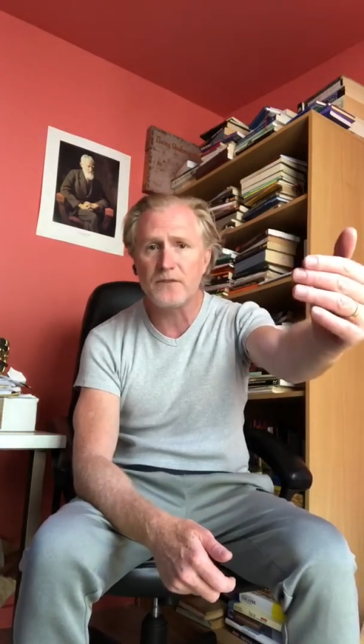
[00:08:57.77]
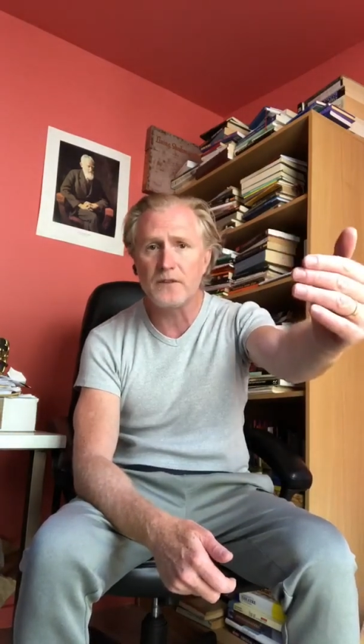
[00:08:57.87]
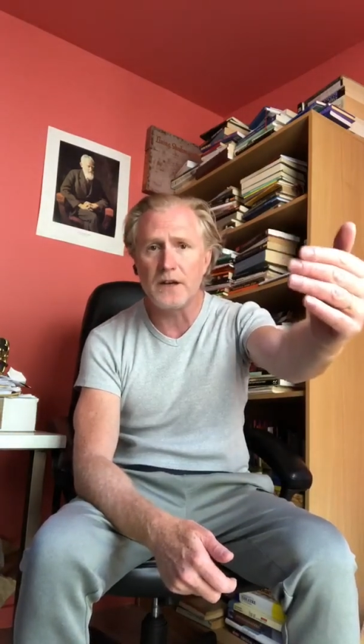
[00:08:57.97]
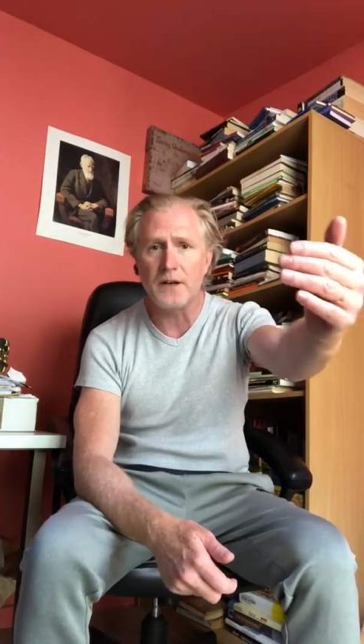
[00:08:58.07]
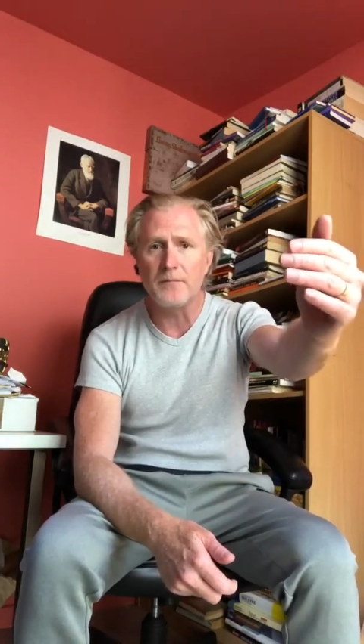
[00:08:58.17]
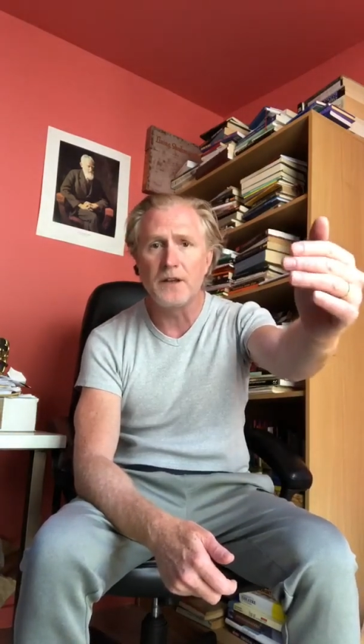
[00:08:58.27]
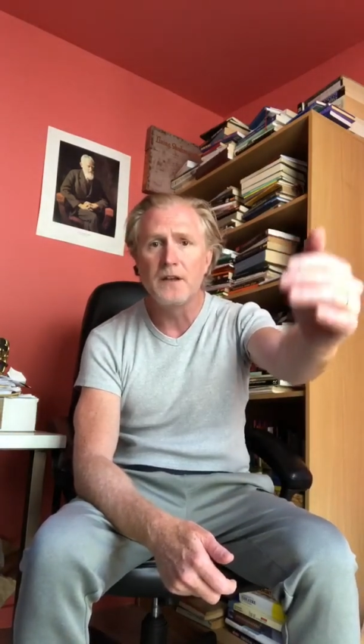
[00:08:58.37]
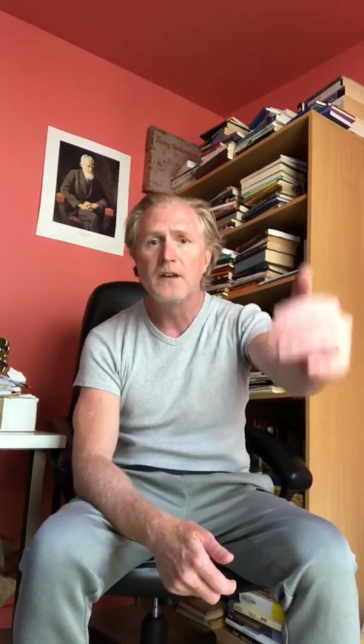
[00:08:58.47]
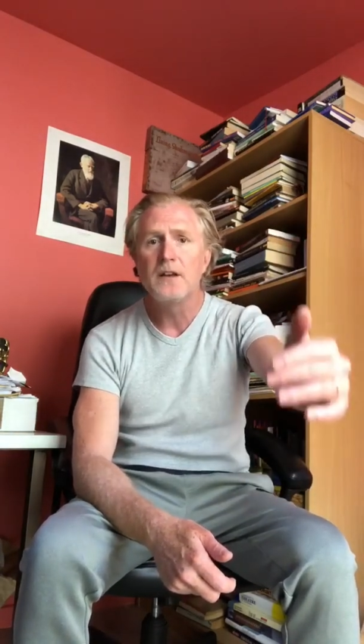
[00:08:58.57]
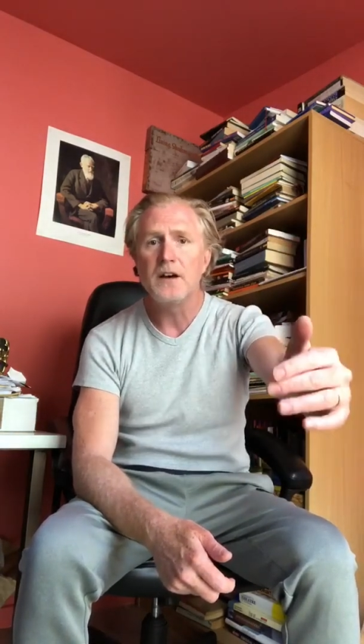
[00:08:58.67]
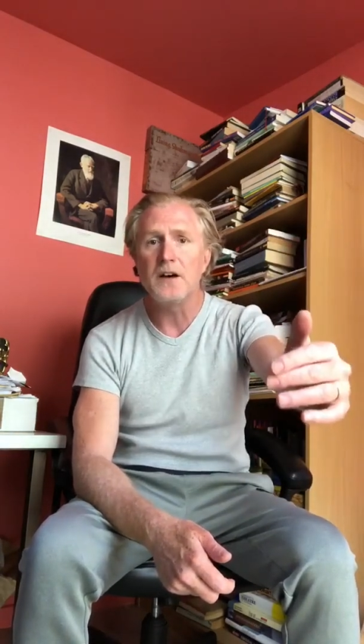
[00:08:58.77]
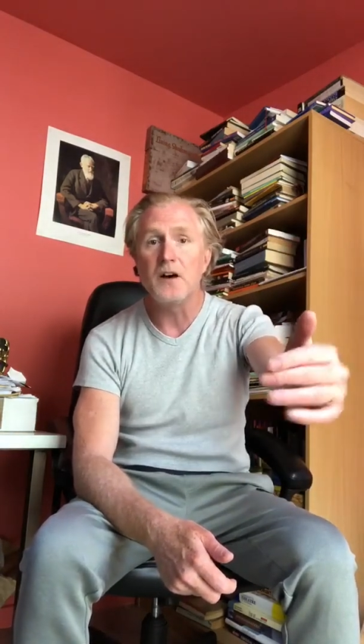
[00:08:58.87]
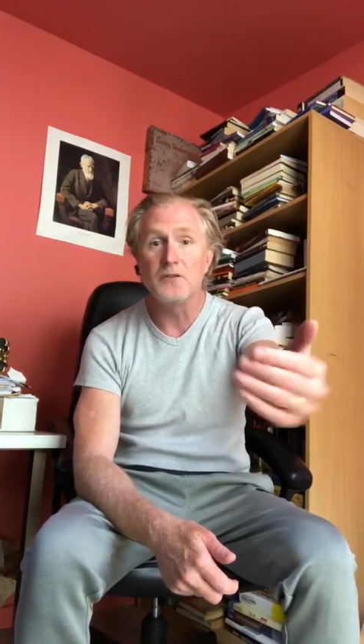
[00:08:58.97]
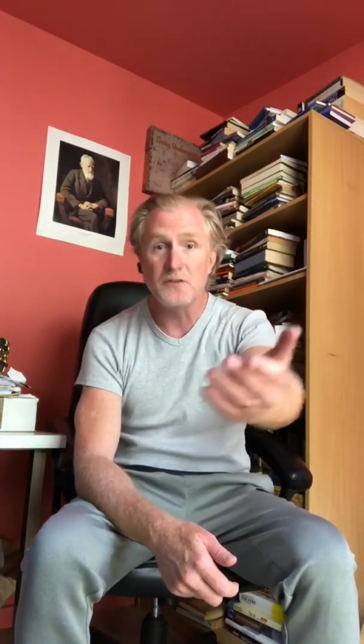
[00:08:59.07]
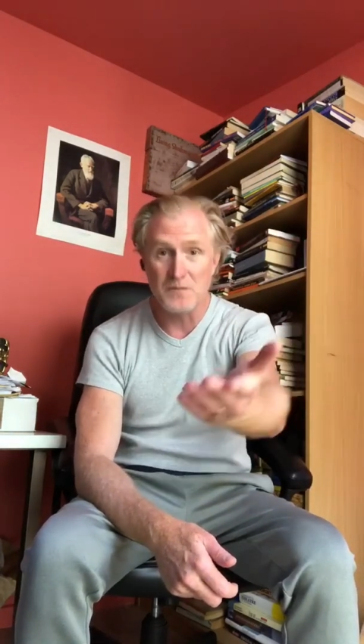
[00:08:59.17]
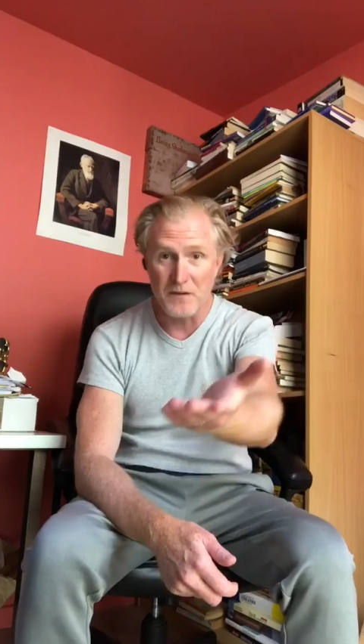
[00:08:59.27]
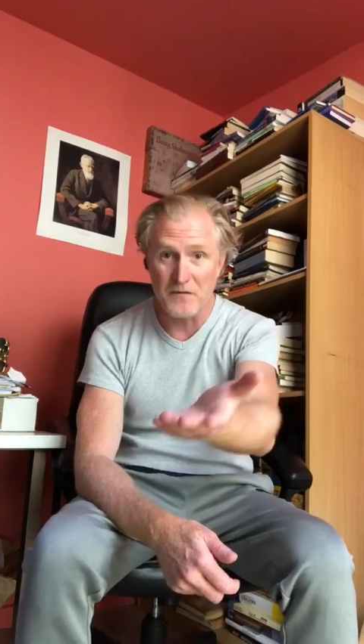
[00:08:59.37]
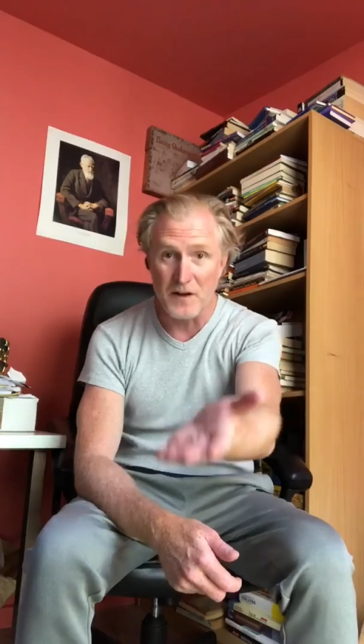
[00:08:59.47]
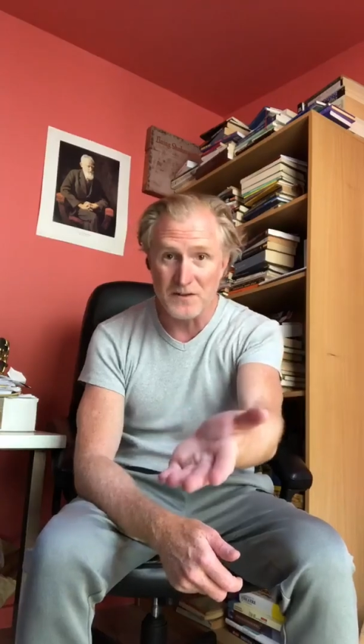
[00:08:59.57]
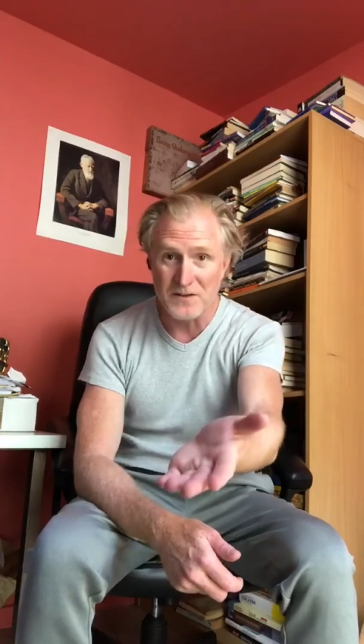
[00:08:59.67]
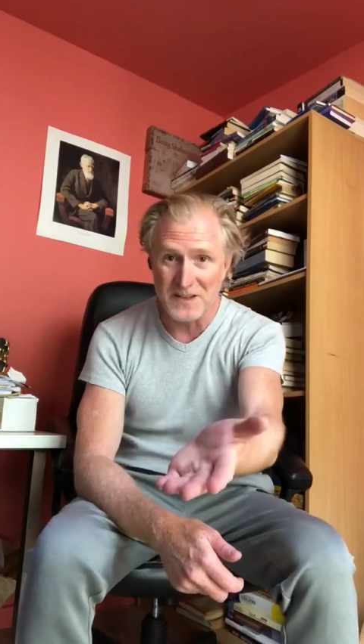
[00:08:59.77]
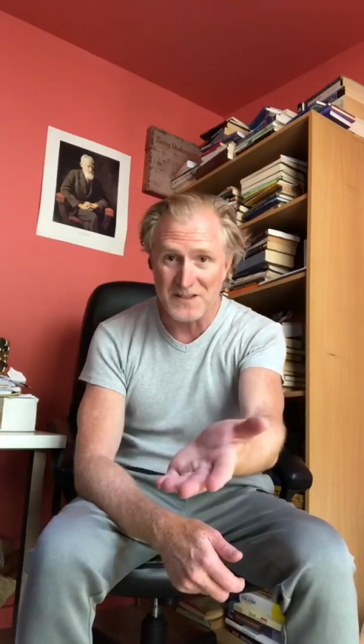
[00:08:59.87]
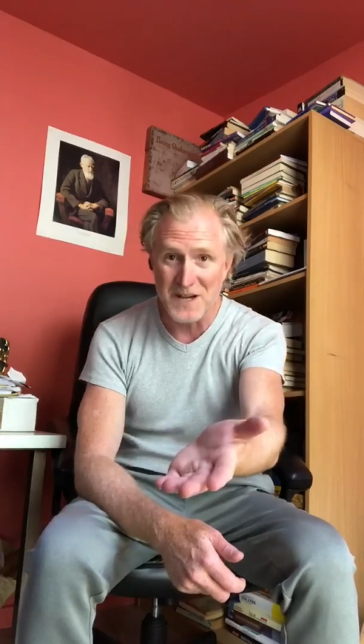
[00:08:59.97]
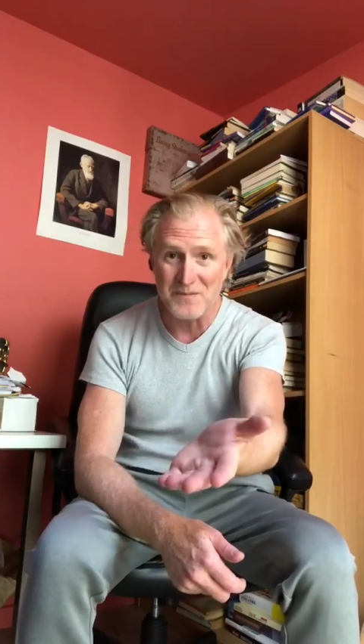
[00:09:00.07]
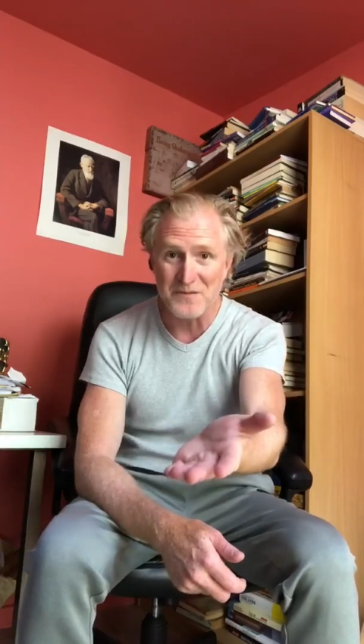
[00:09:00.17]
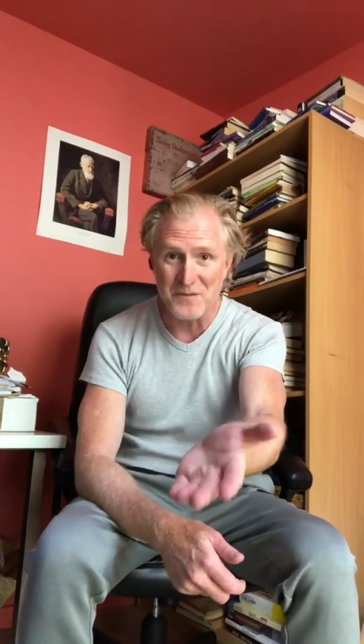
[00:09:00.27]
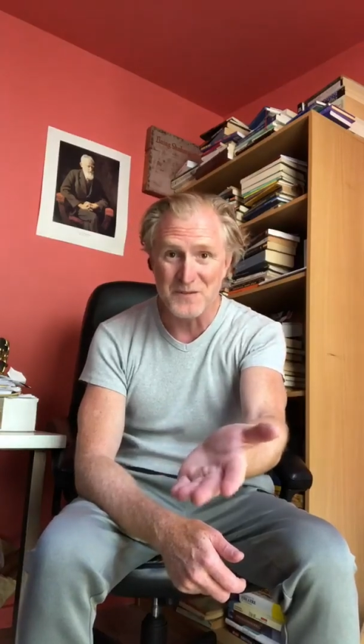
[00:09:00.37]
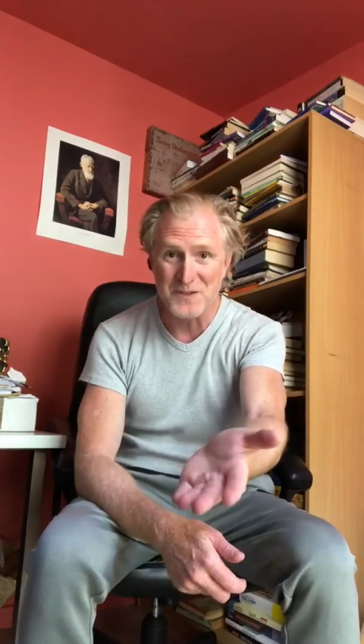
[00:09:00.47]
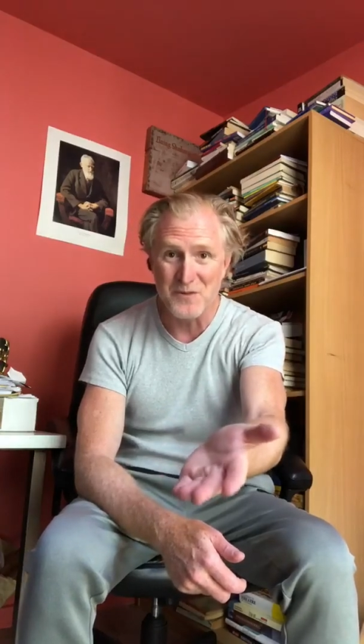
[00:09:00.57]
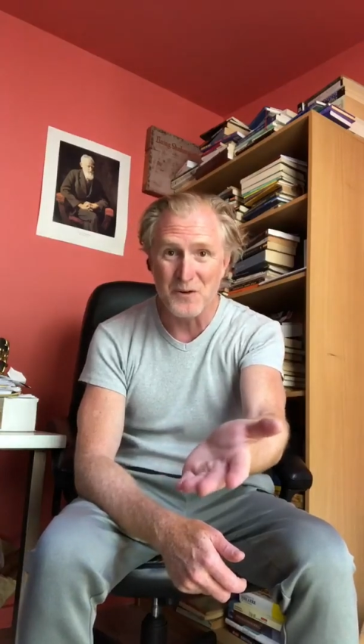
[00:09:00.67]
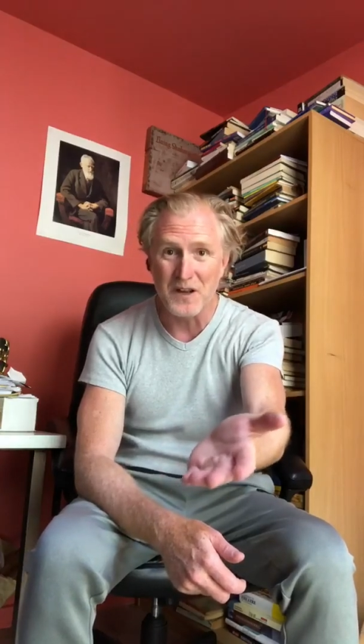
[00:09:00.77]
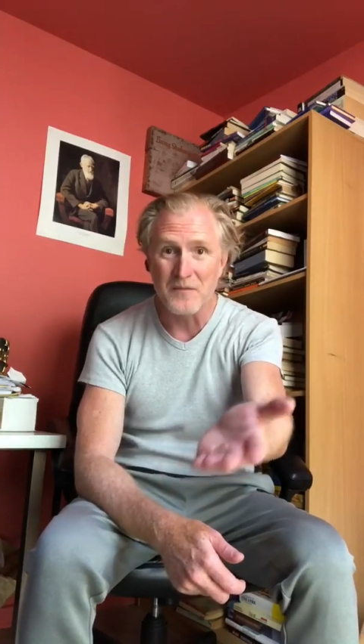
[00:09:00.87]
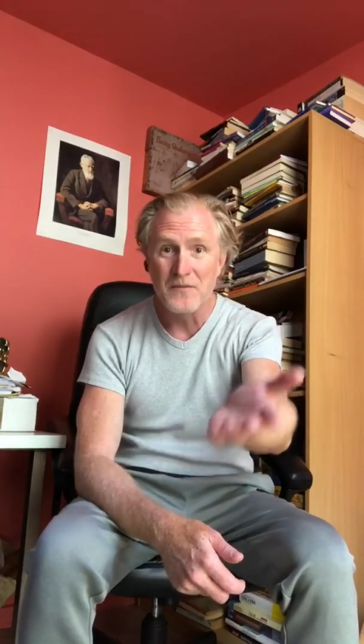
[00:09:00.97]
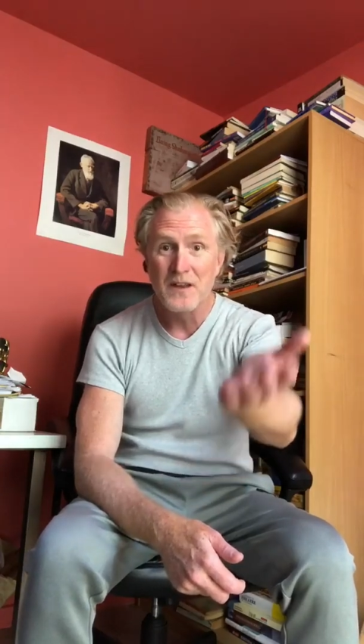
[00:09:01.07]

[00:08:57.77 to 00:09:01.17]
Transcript: I'll use my friend's example from this morning.